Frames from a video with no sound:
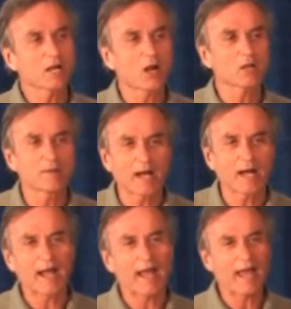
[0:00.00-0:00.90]
argument
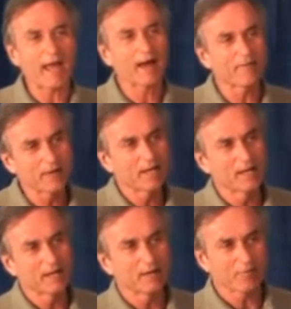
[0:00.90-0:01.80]
I have
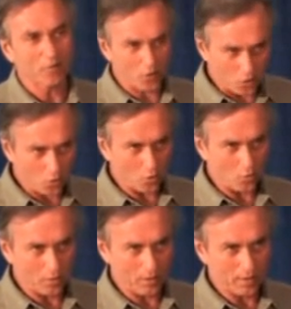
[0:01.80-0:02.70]
for
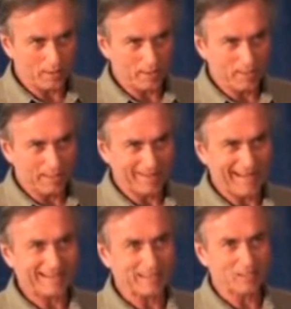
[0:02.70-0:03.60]
you
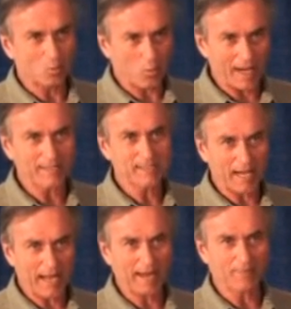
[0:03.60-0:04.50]
that the right
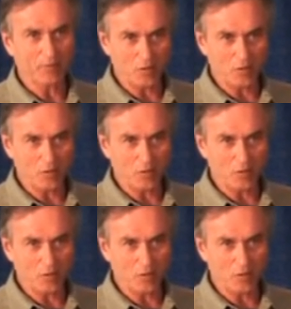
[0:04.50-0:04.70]
diet for